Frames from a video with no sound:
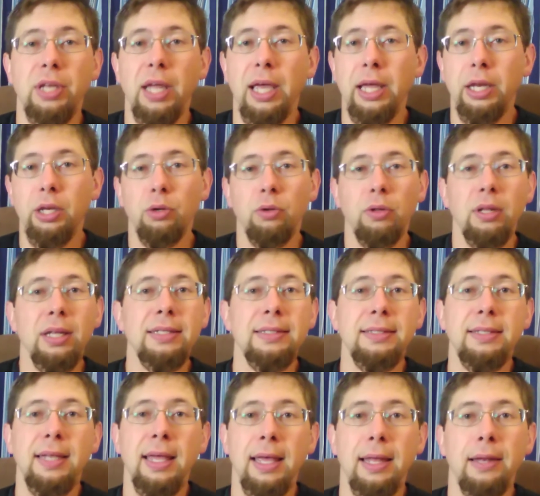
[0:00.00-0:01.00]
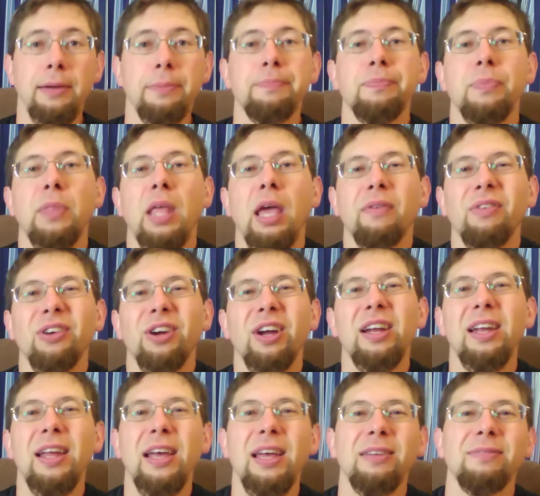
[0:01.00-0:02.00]
Daniel 10. Have a
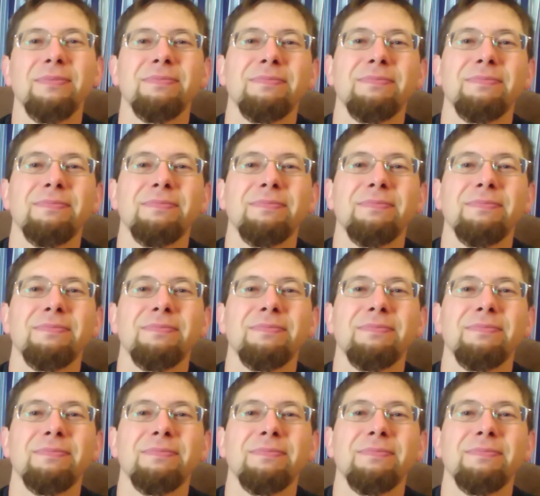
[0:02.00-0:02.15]
great day.